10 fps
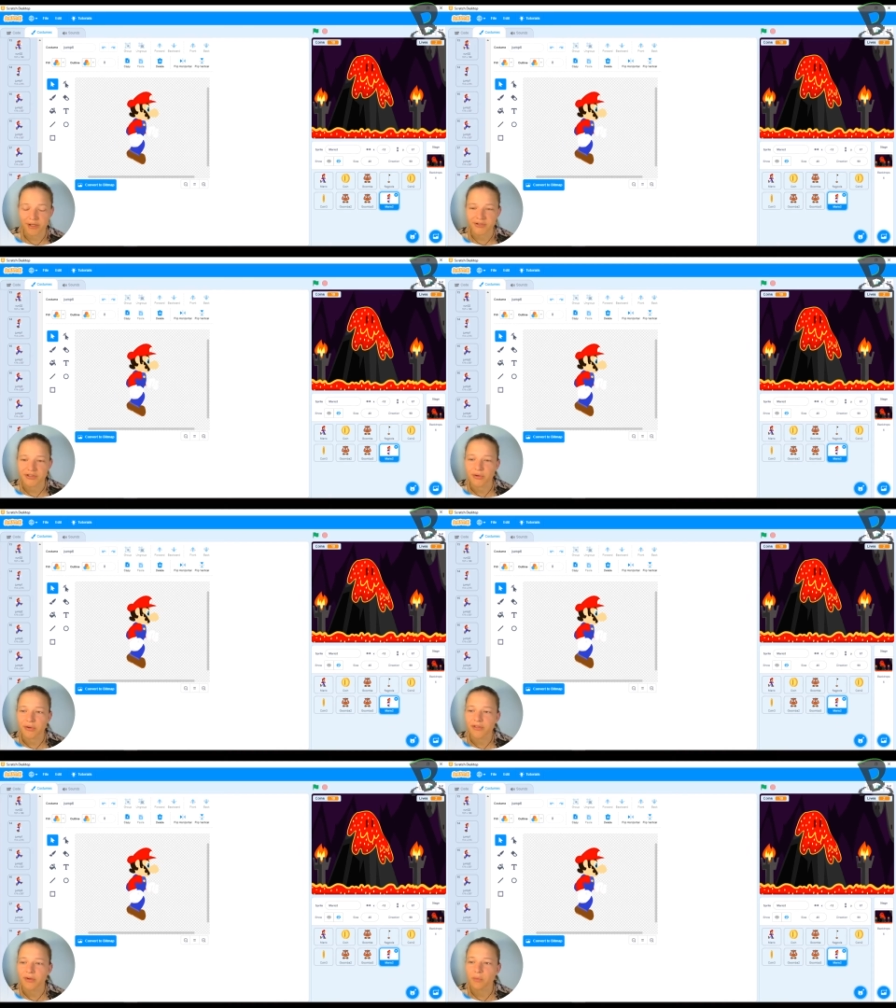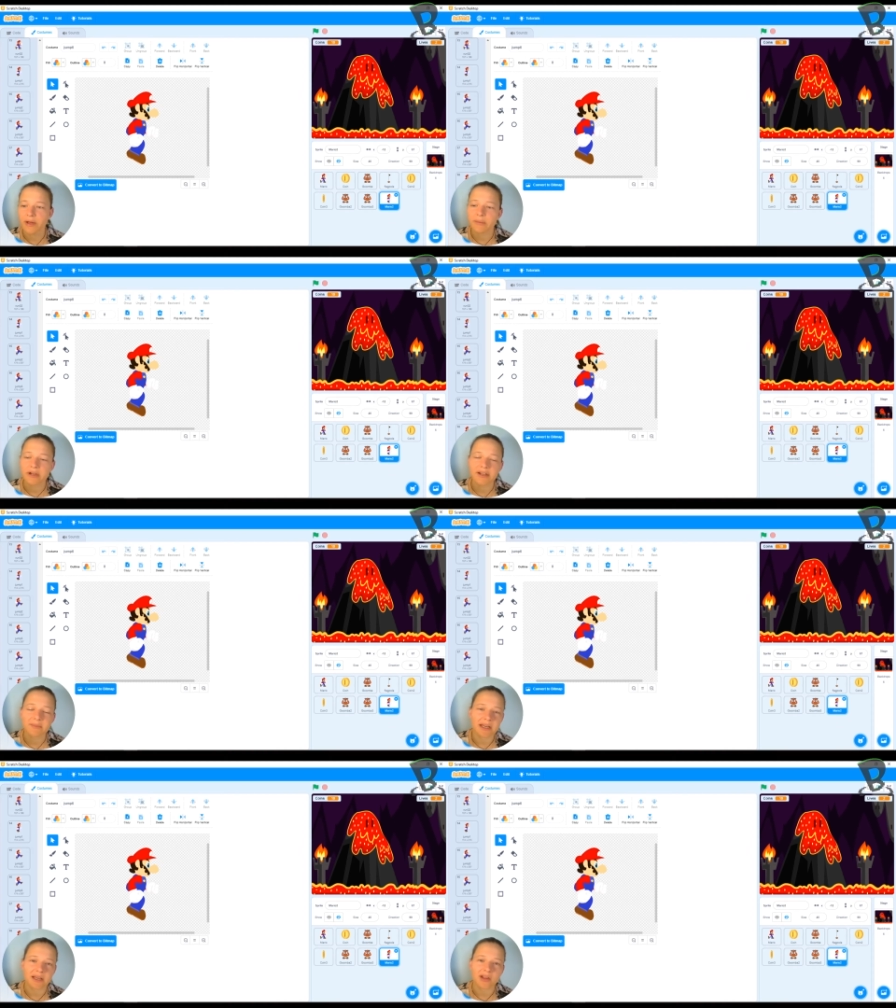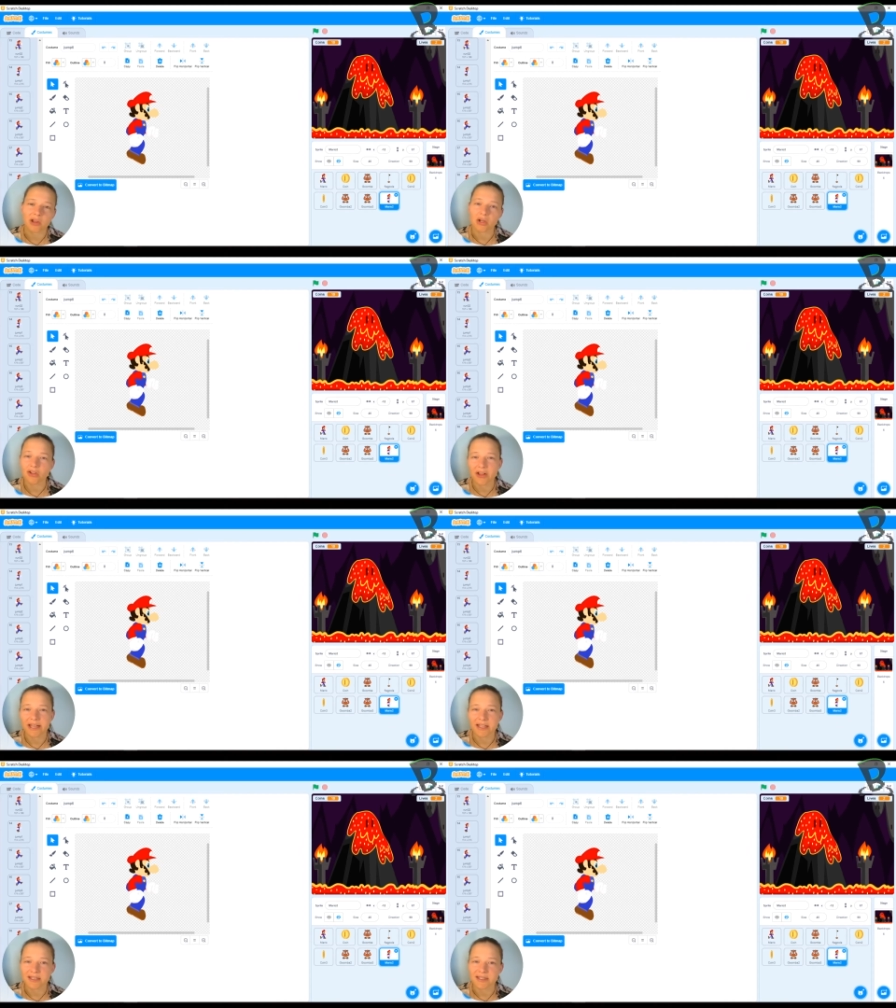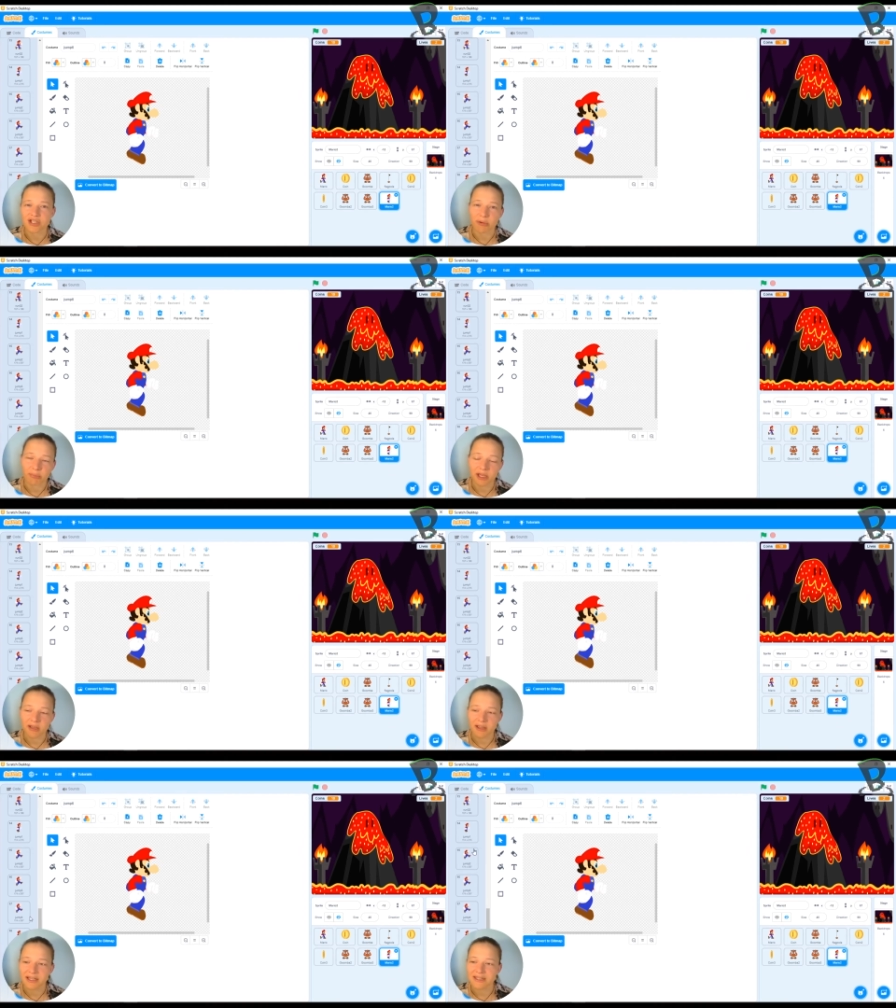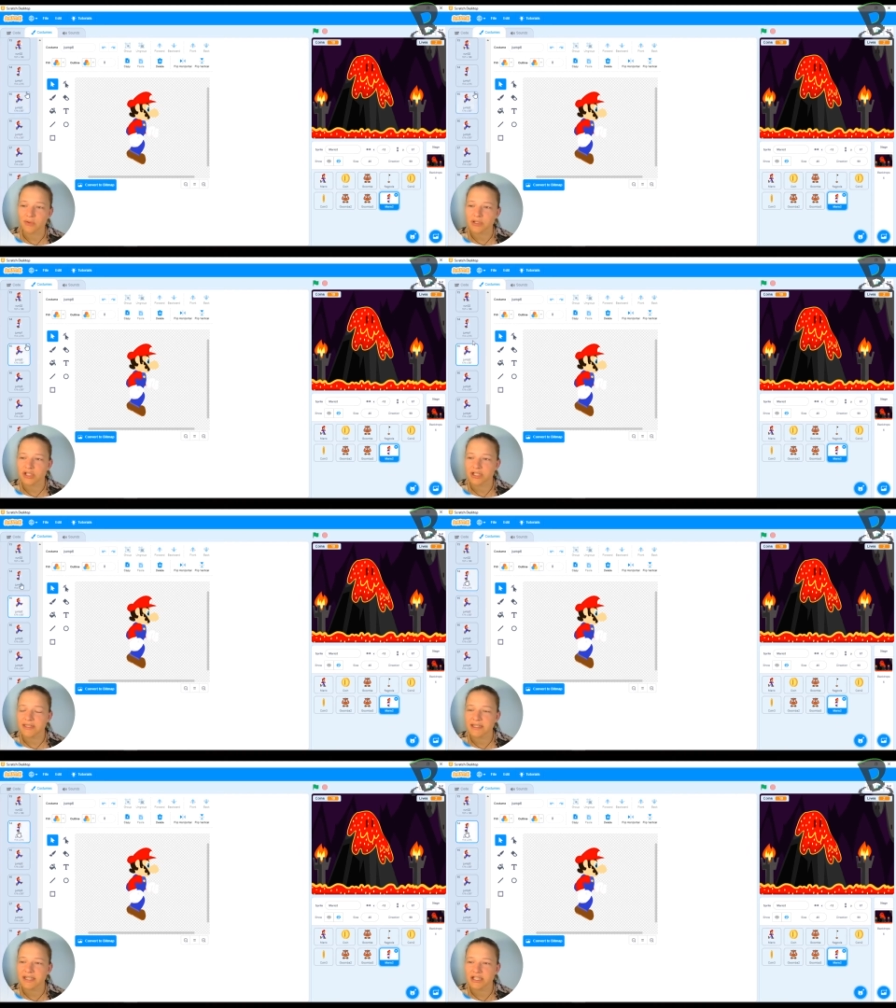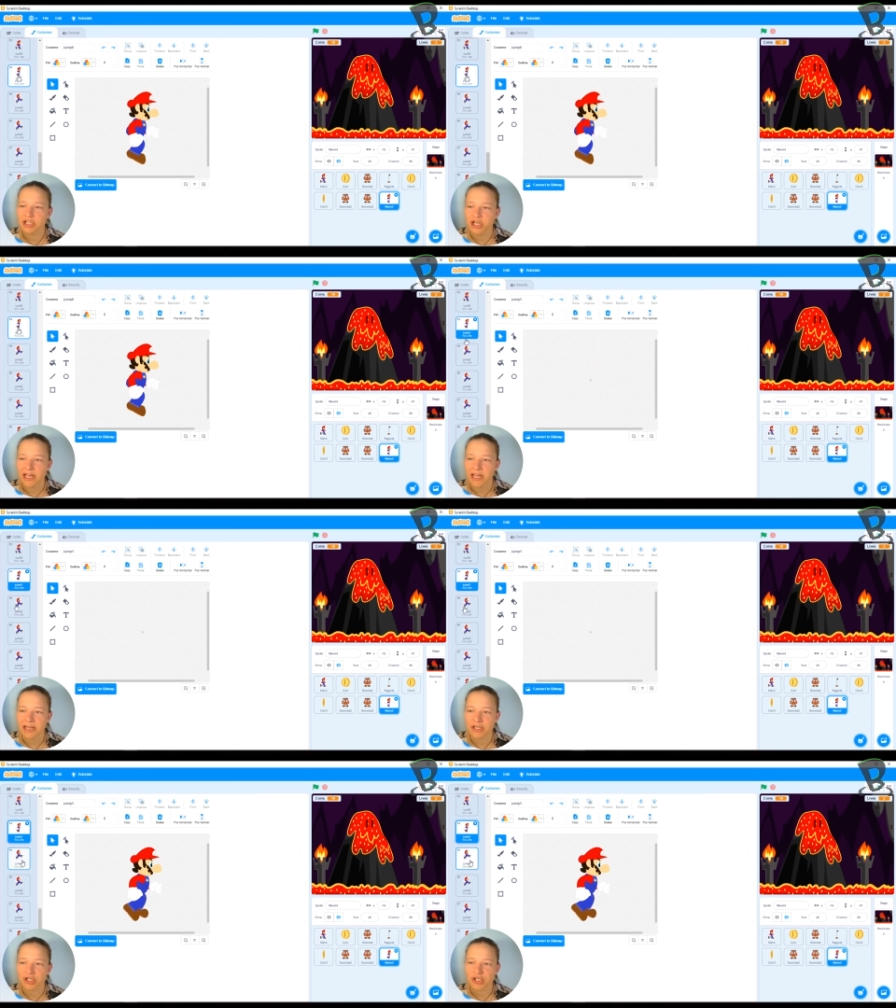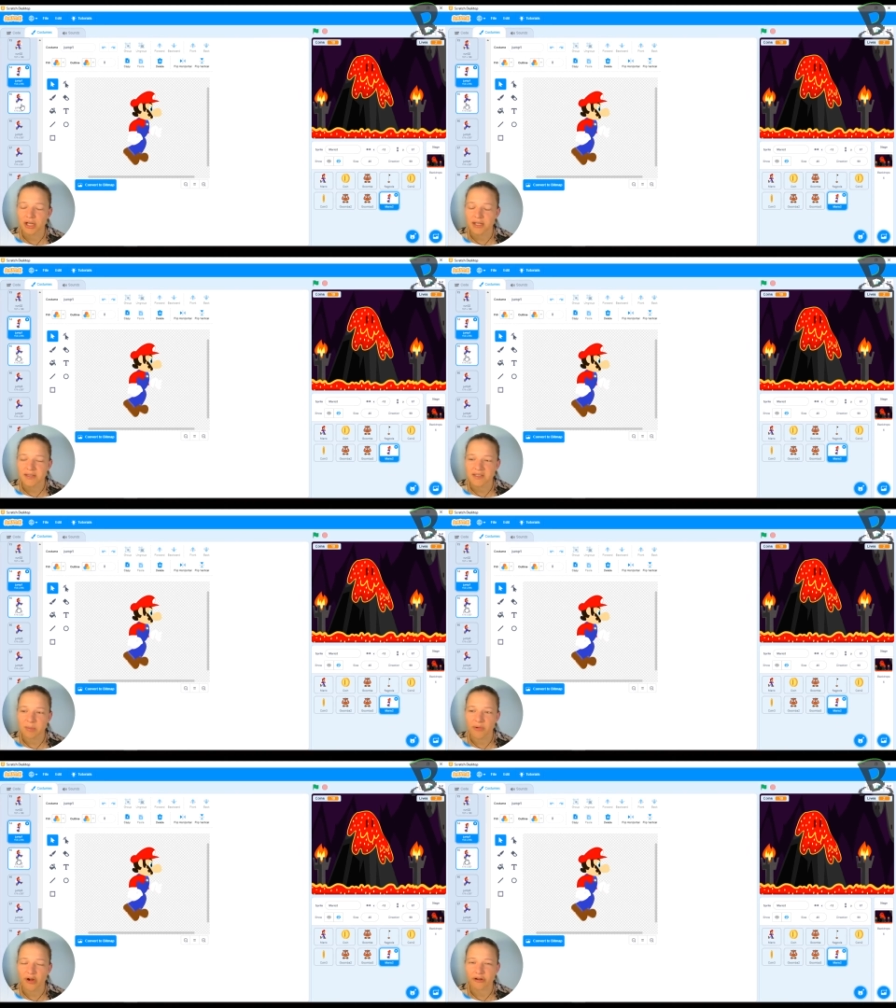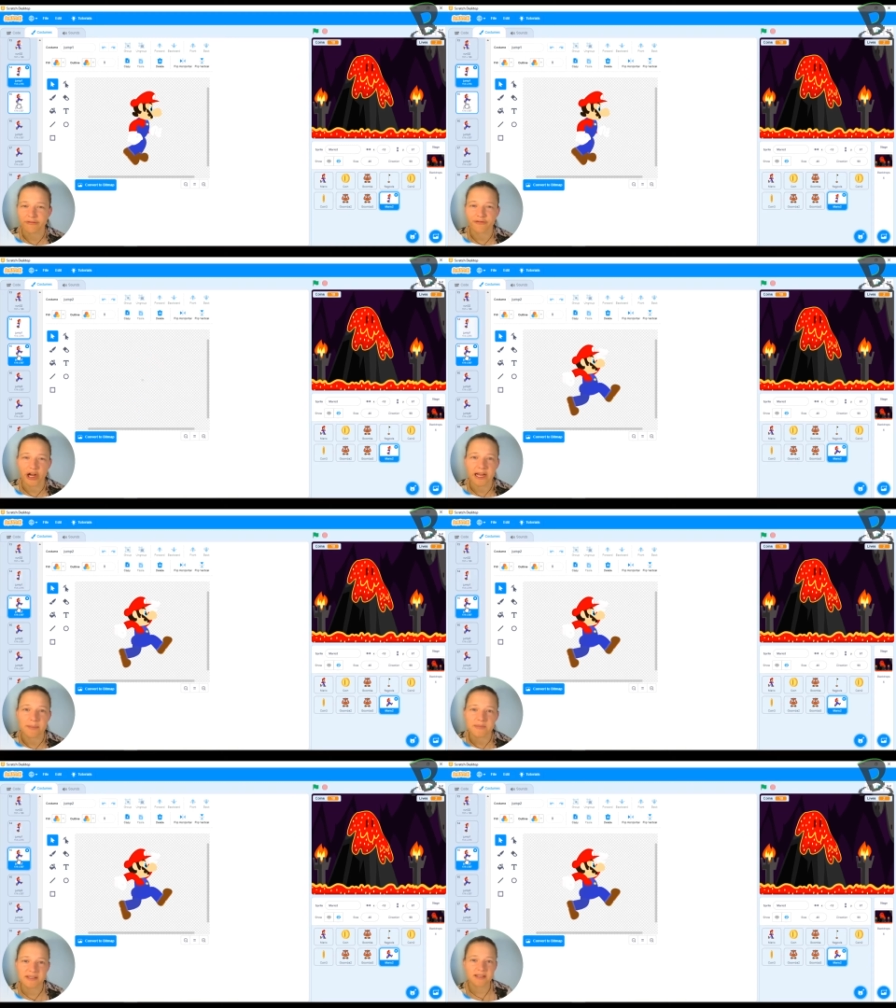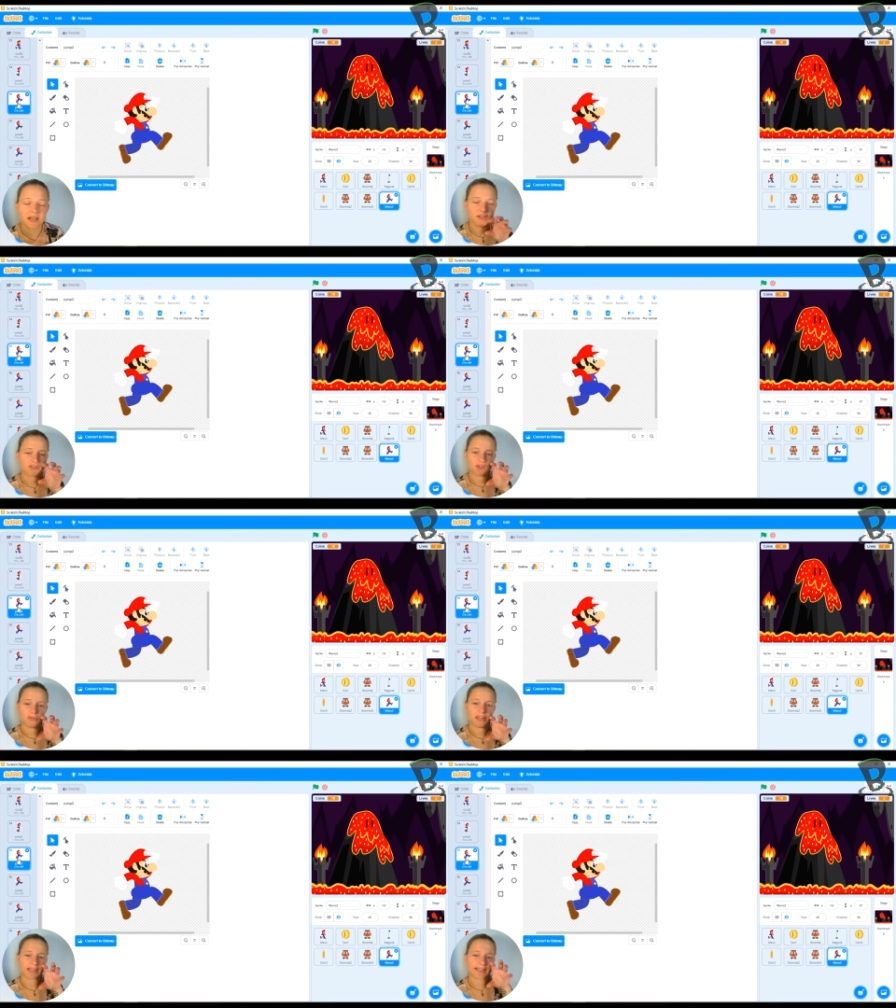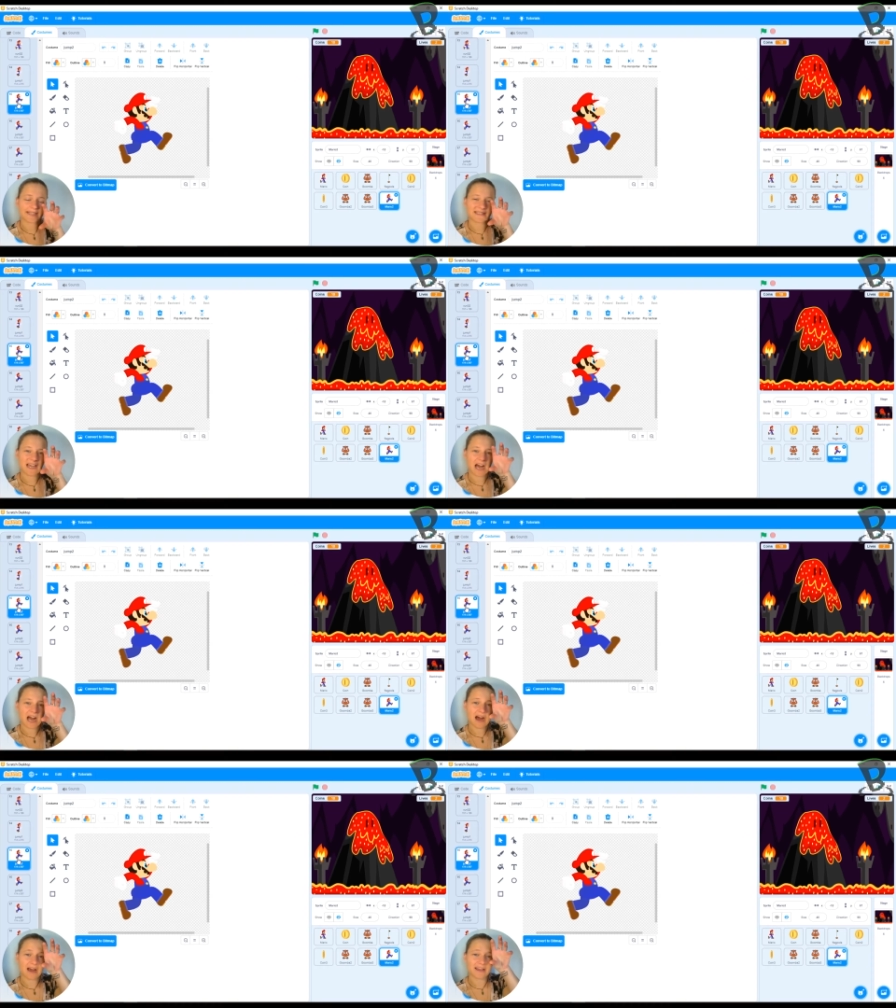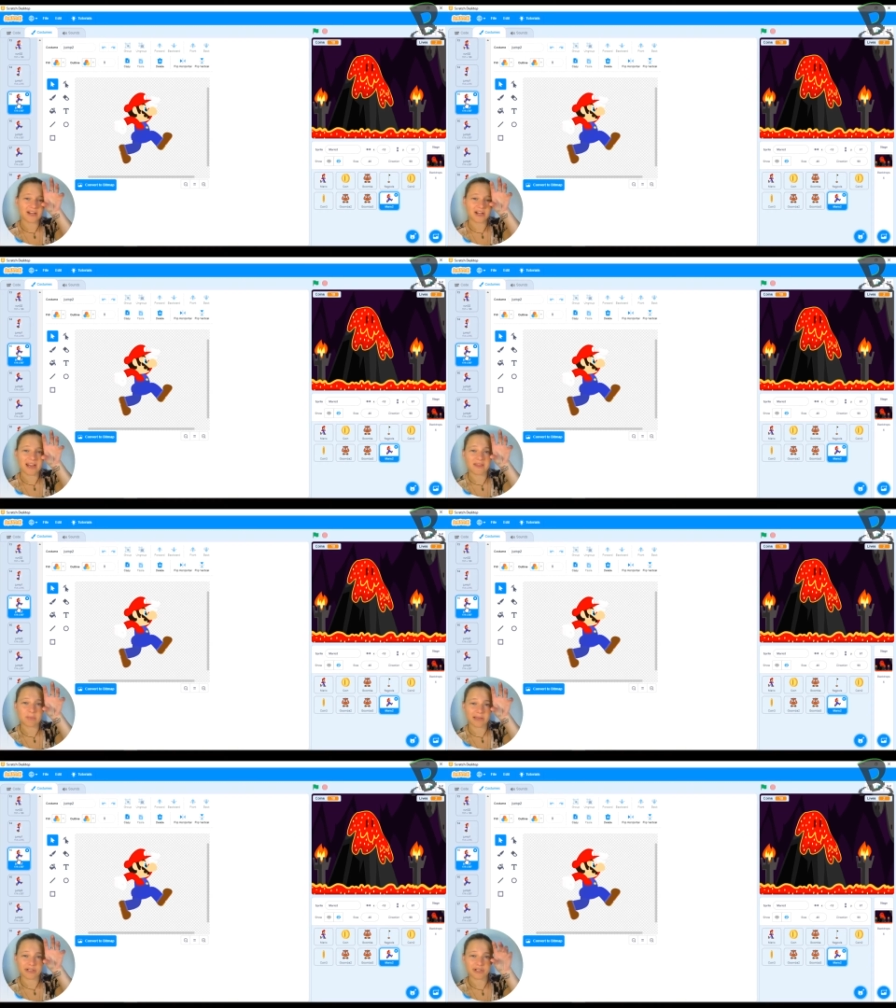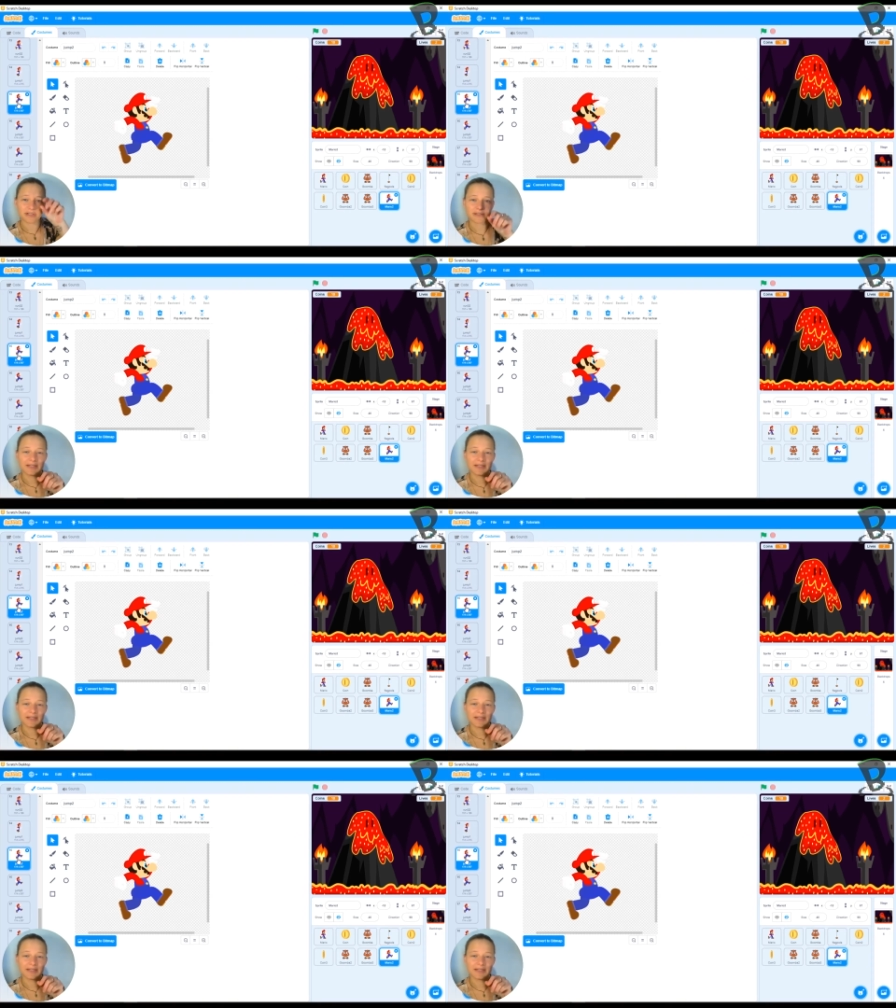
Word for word: So the way we're gonna make it look like he's jumping is we're just gonna change some of our frames so that he's higher in the picture.